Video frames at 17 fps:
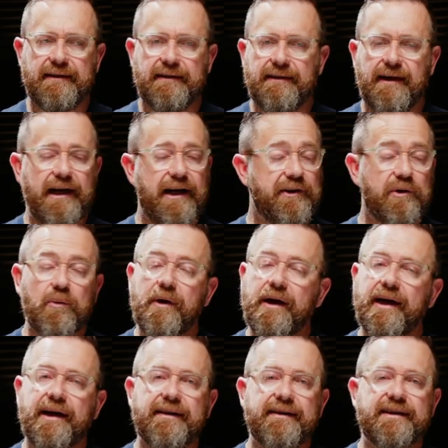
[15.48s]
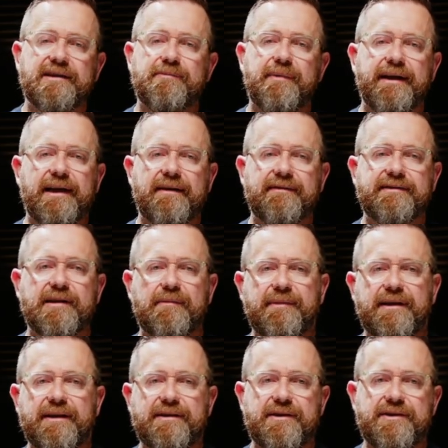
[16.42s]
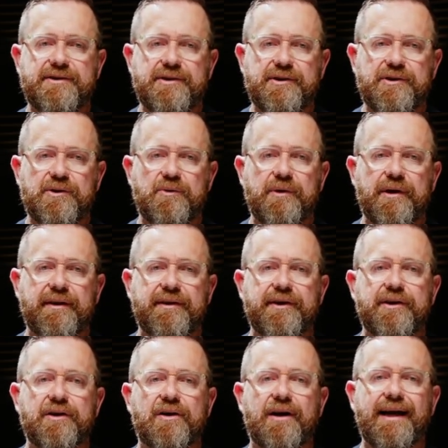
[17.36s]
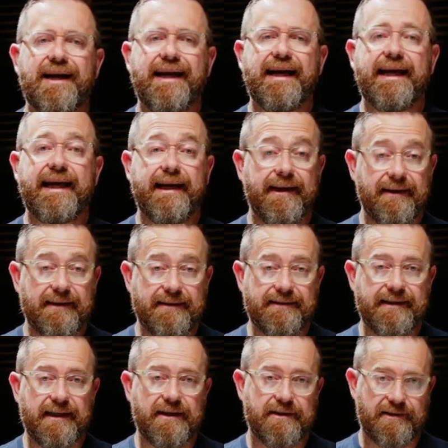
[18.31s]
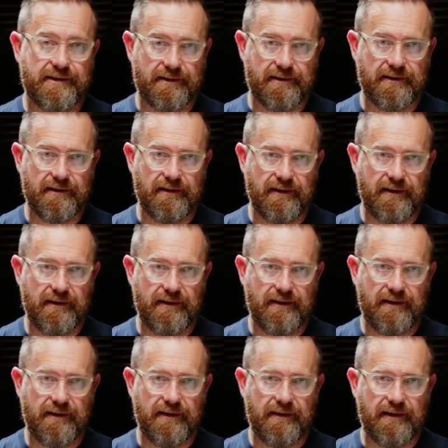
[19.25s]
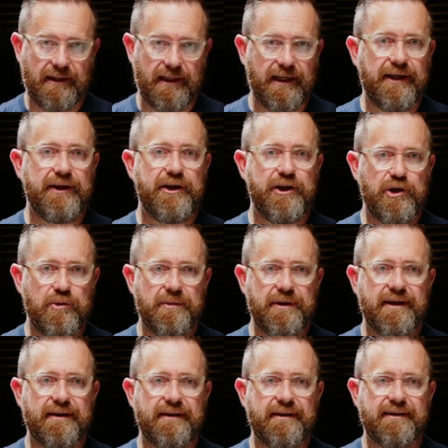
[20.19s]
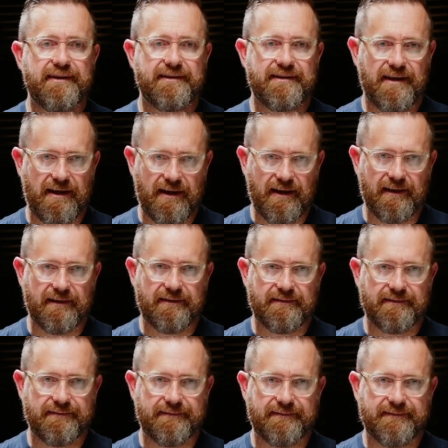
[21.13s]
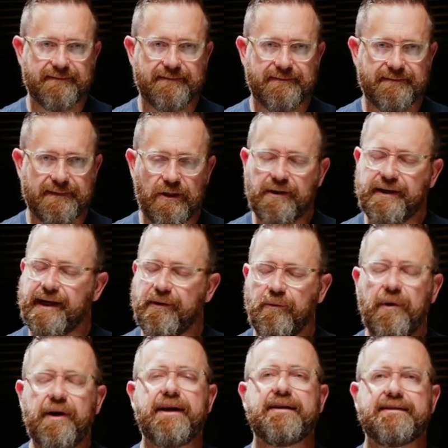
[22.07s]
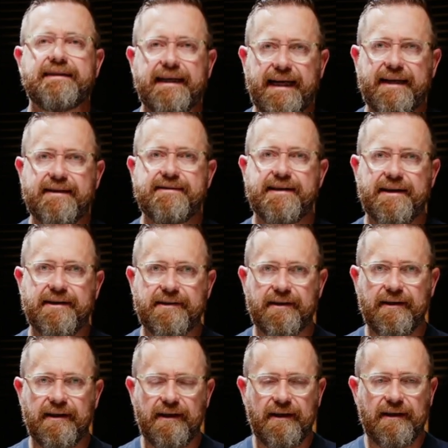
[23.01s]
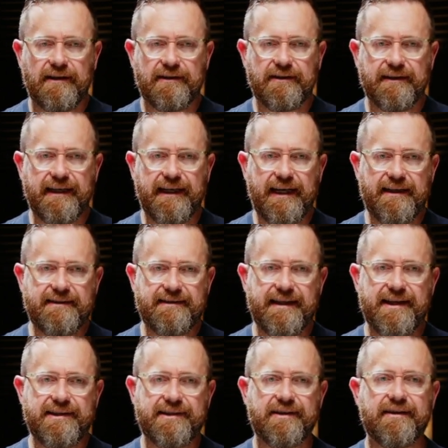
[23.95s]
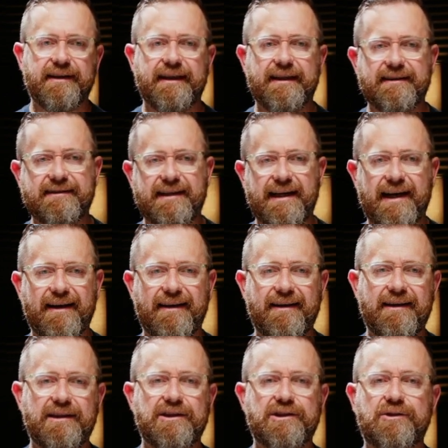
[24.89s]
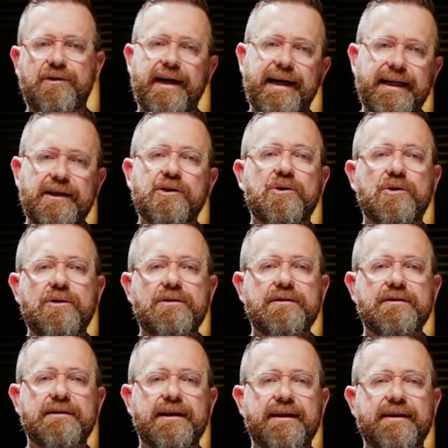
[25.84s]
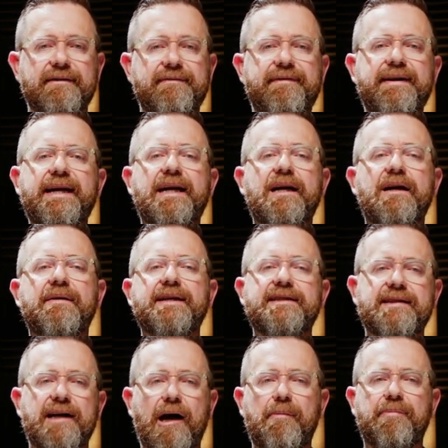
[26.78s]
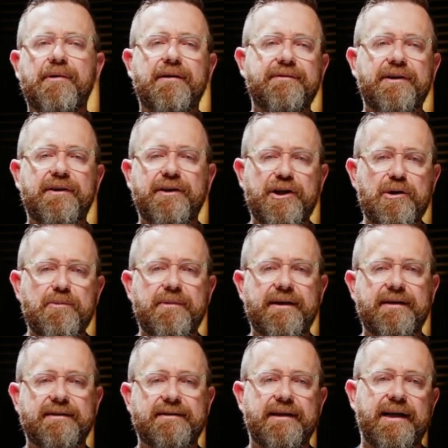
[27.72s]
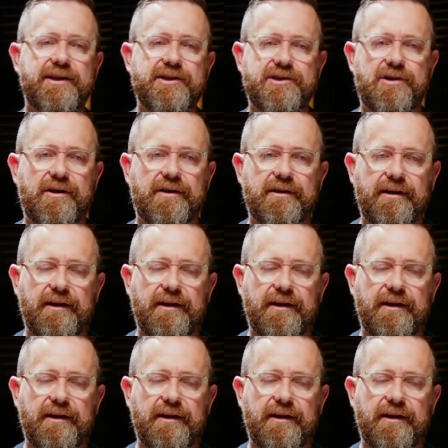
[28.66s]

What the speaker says: Either way, this might have something to do with your head center in human design. Okay, what is the head center? So the head center is that triangle at the very top of your human design chart.